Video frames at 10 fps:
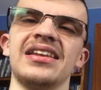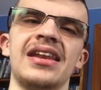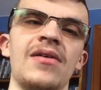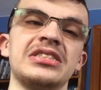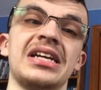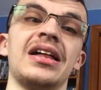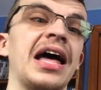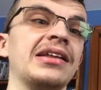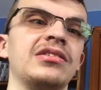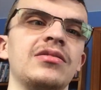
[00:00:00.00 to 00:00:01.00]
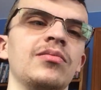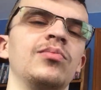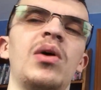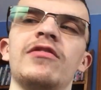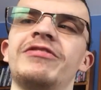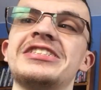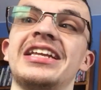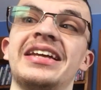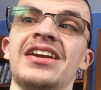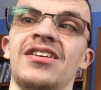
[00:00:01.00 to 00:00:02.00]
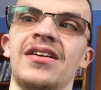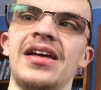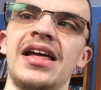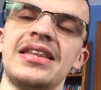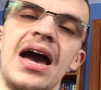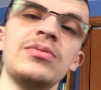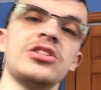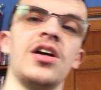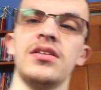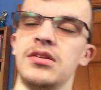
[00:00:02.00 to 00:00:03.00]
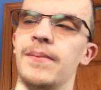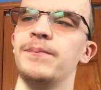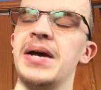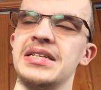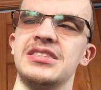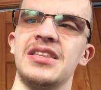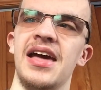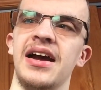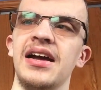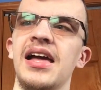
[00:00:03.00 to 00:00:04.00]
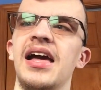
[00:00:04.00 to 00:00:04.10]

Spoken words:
Now it's like a one visit later. That was the best thing.